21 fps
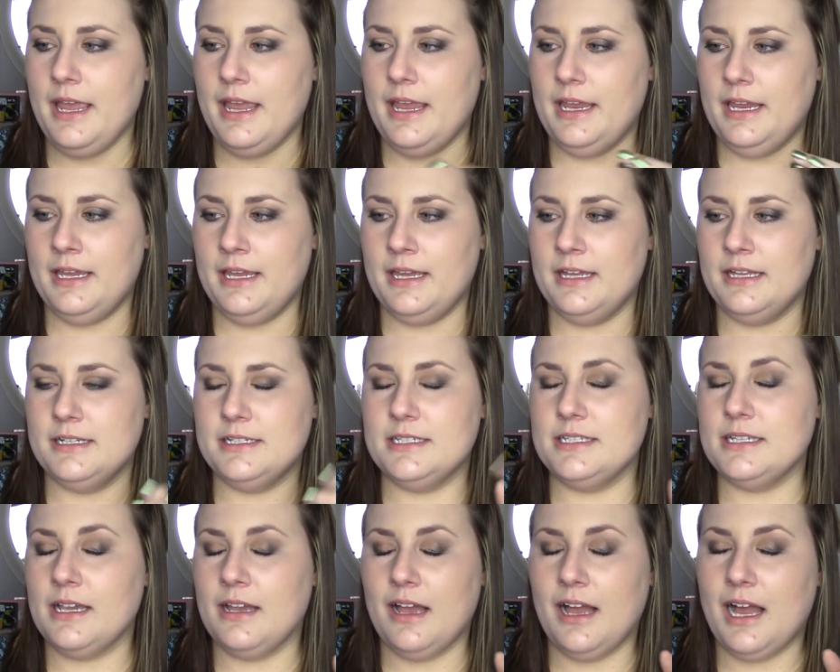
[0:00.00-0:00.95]

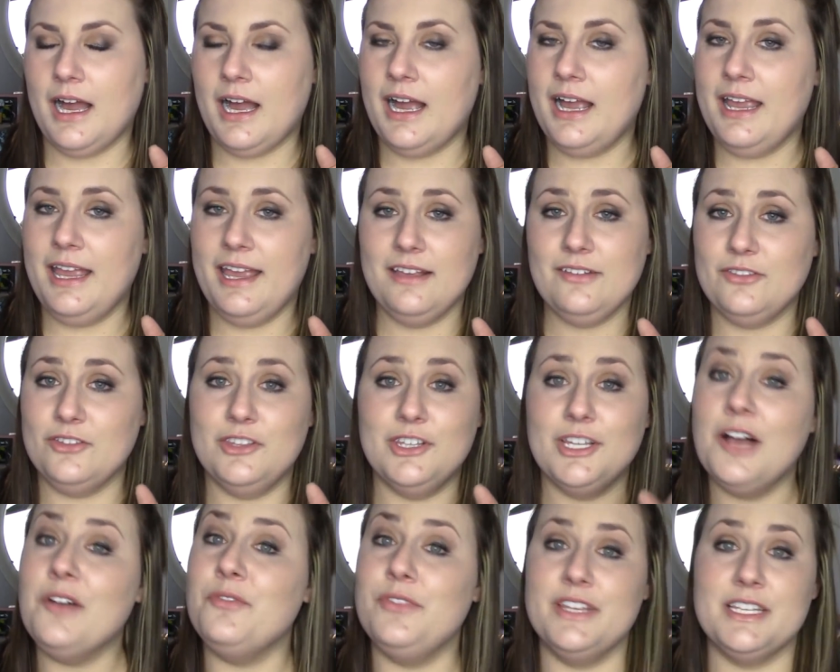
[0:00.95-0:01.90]
And I
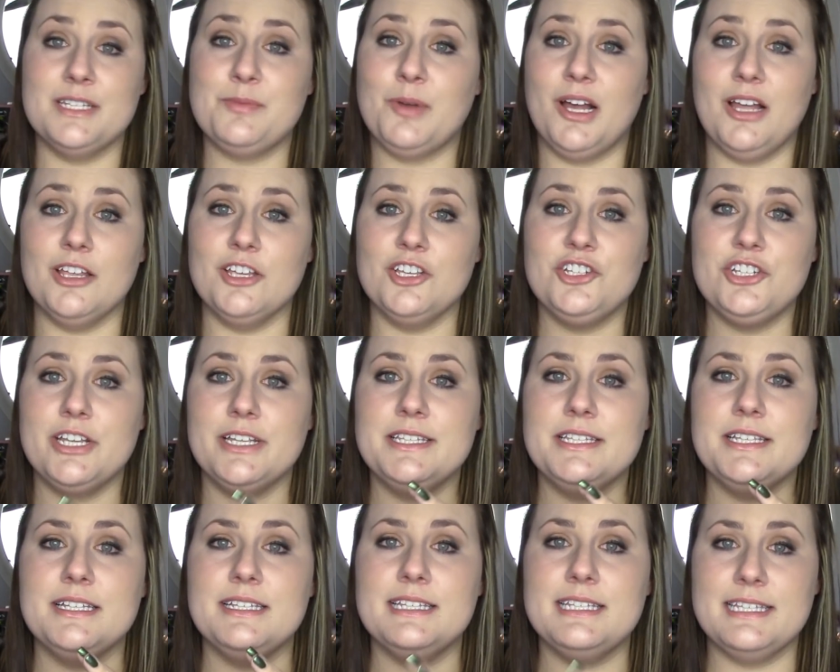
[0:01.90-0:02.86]
love this polish.
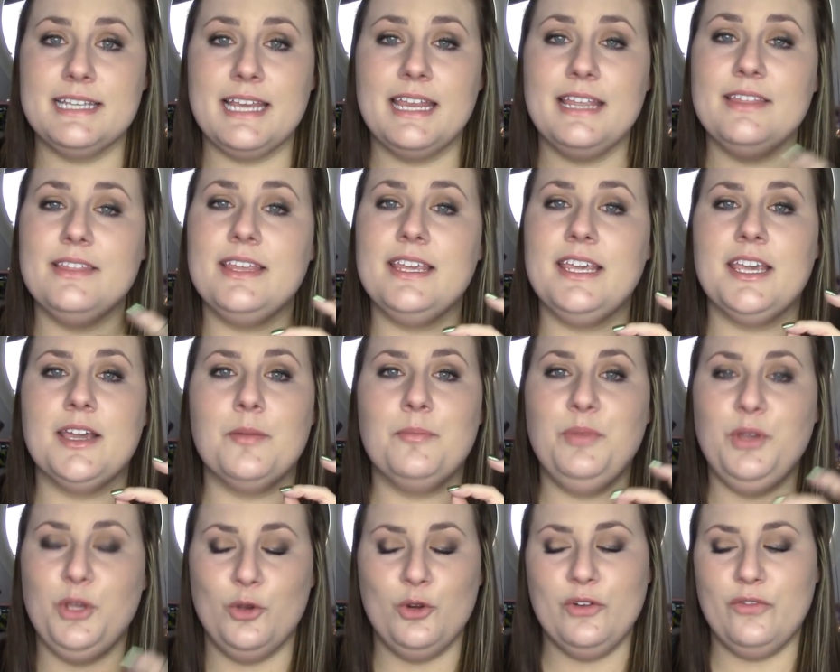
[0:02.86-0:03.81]
It's insanely
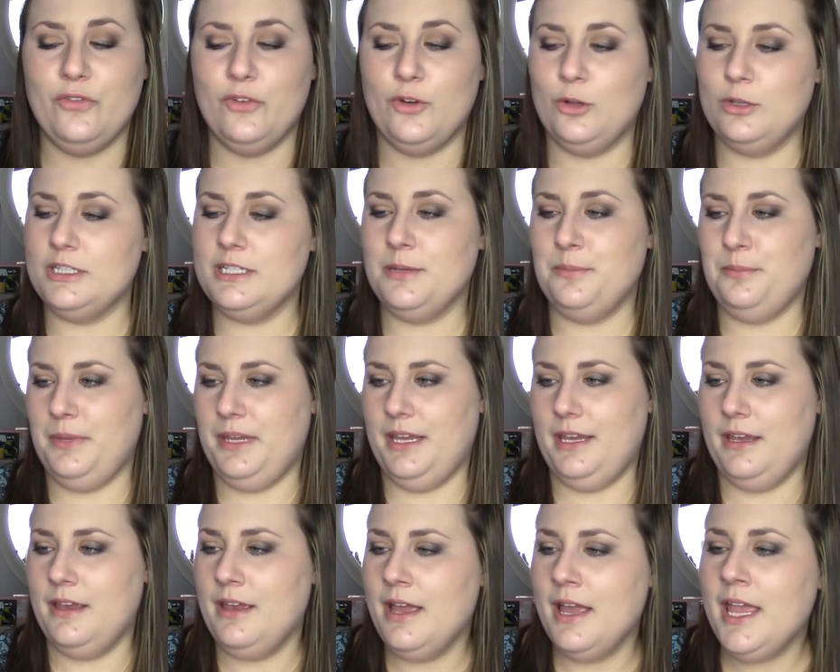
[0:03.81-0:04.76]
beautiful to
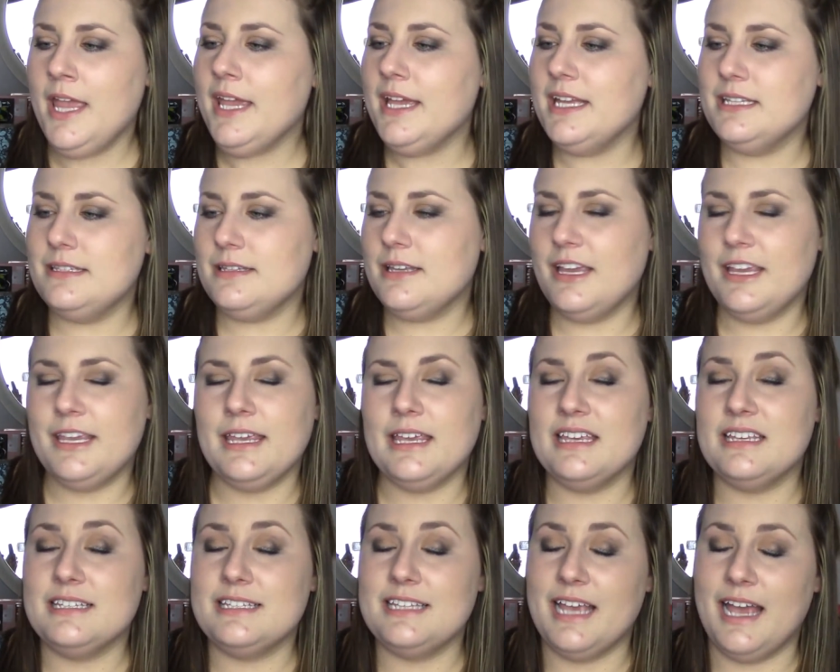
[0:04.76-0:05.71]
me. It's like
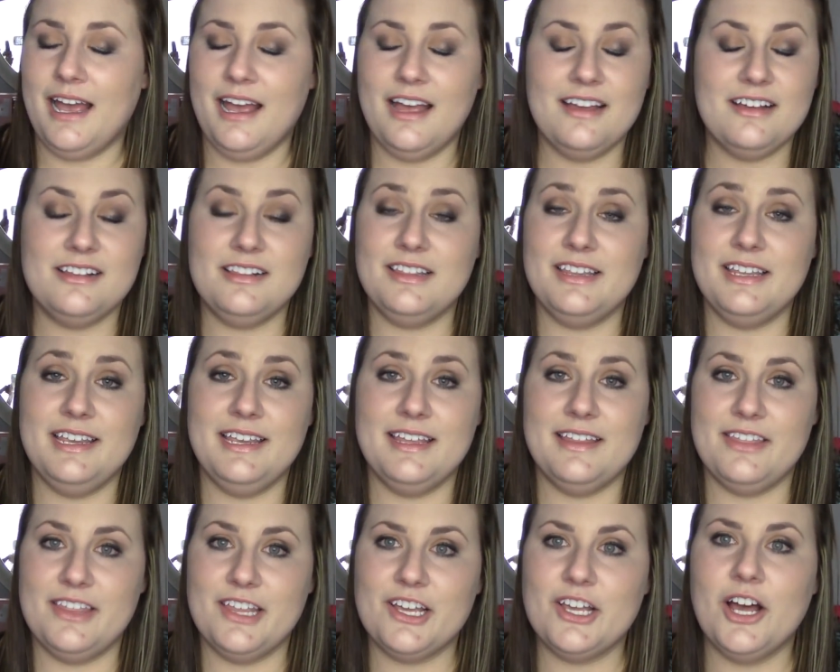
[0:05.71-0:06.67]
exactly
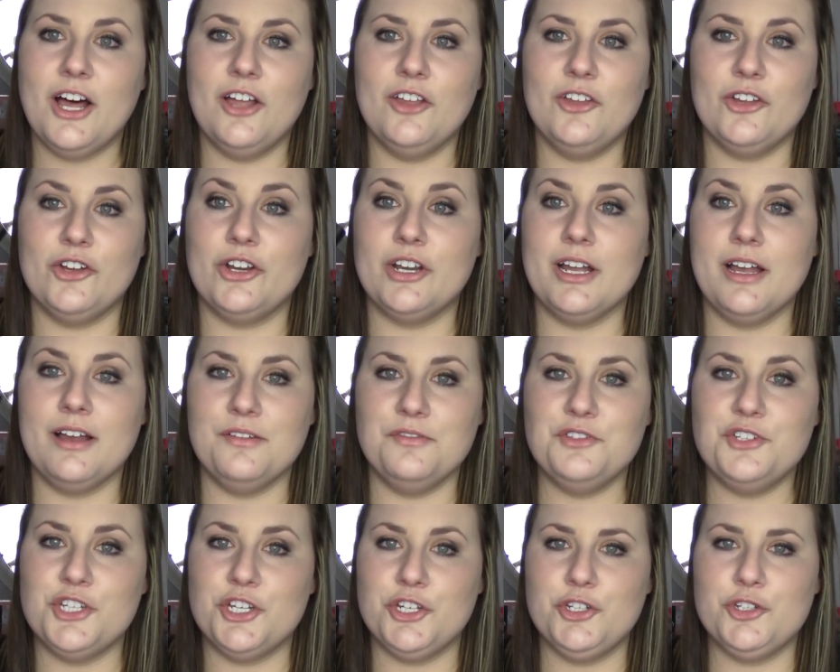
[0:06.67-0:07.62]
the color of
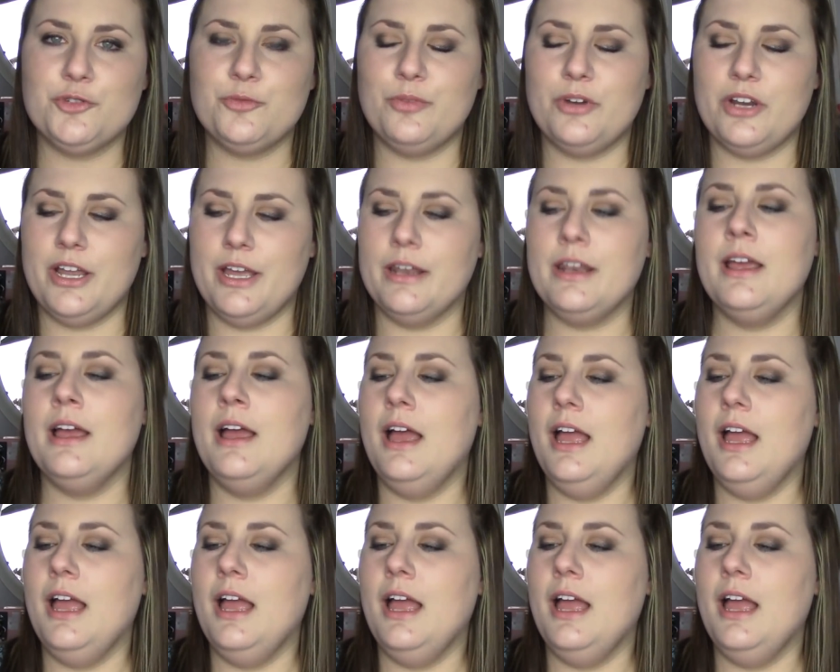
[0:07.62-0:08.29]
gingerbread.